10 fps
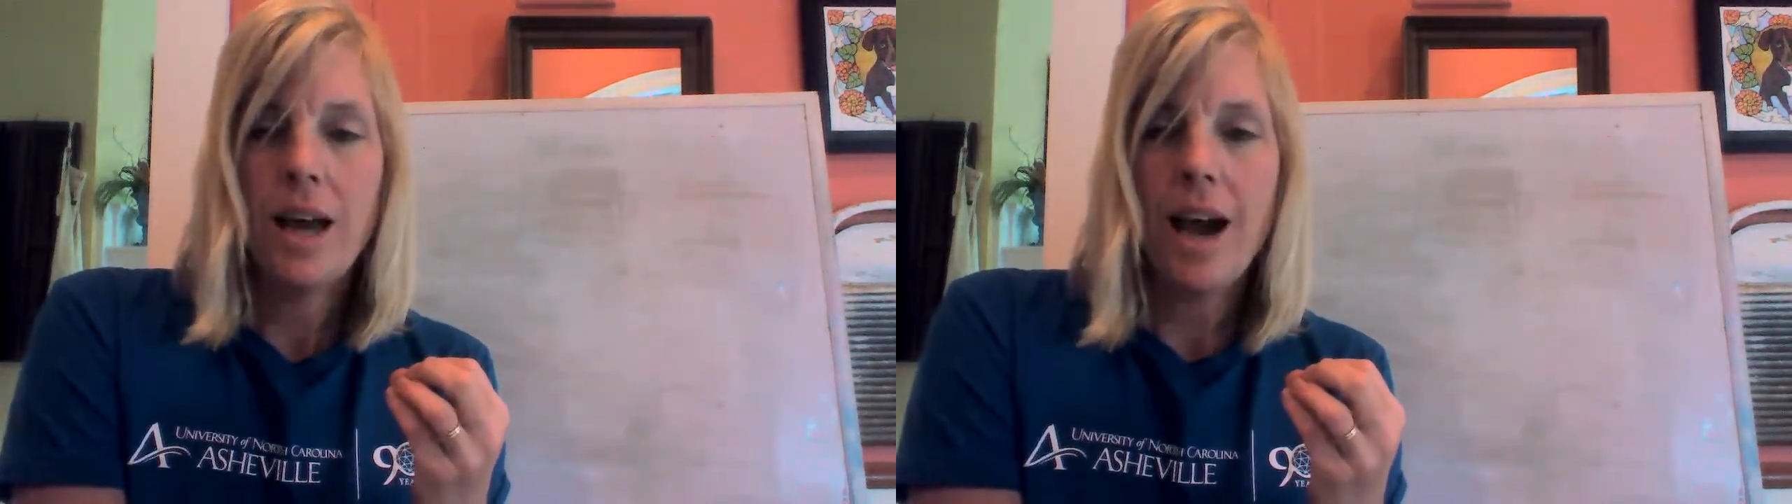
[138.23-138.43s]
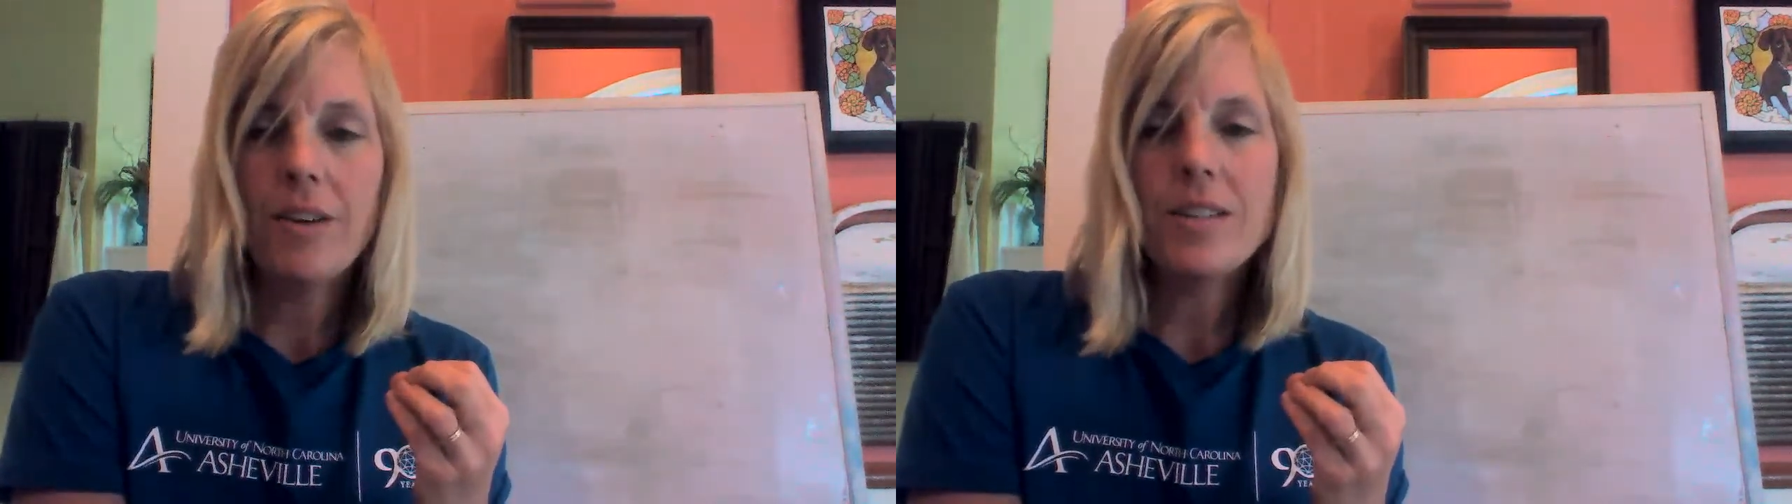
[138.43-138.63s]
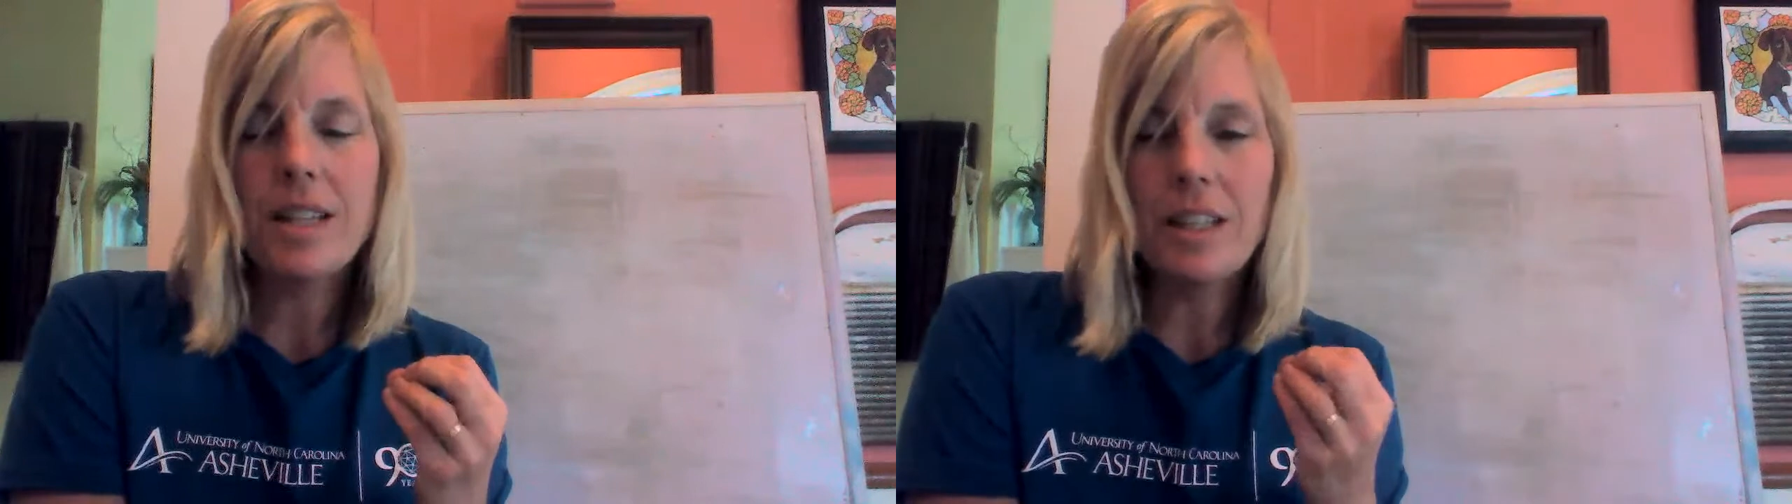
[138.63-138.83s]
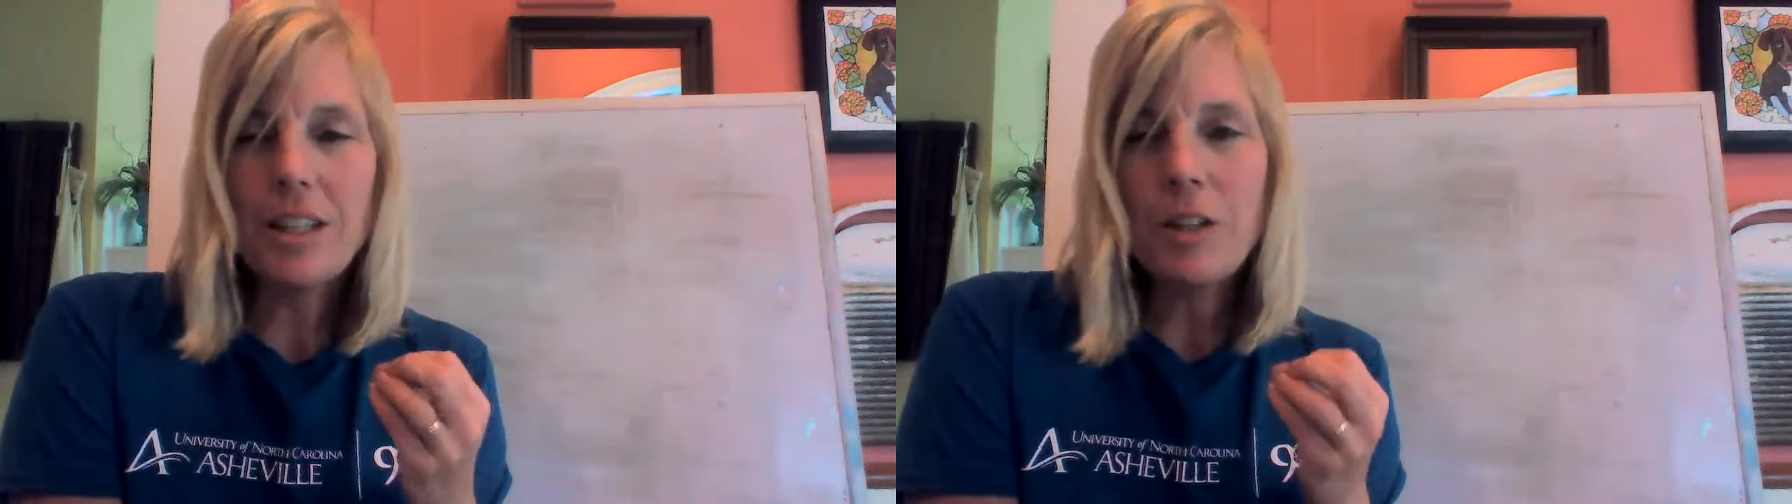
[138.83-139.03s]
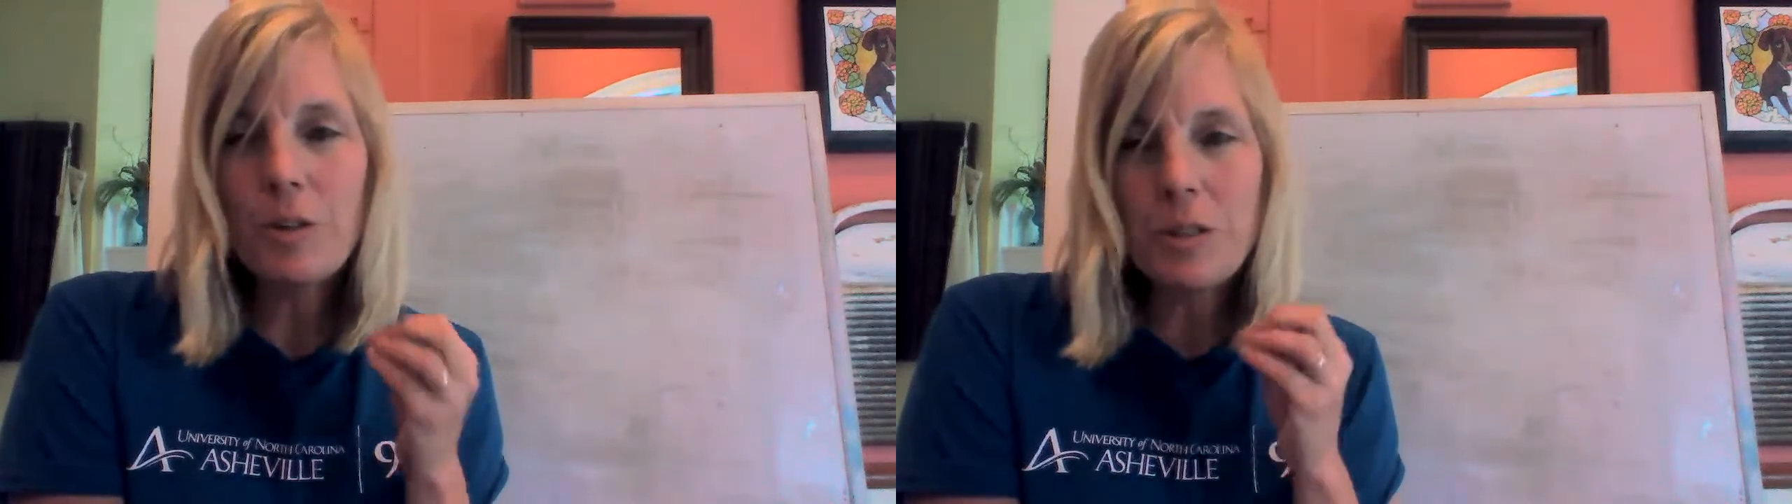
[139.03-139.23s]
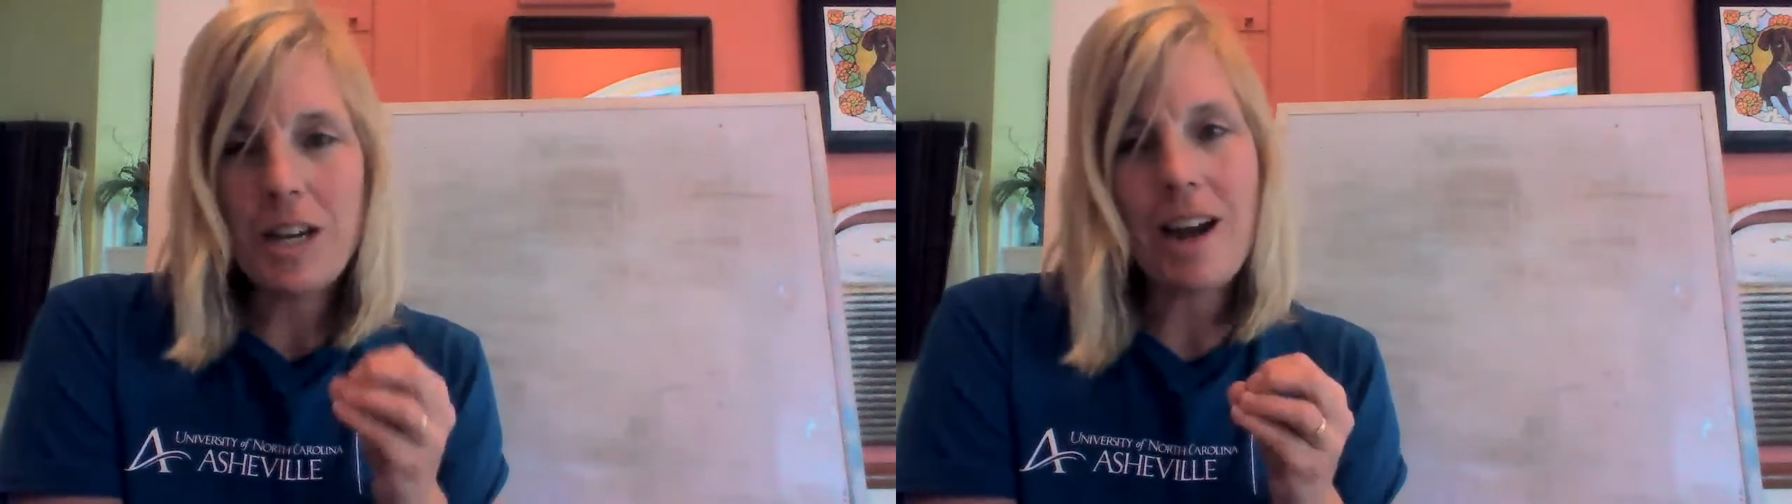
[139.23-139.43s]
How does a little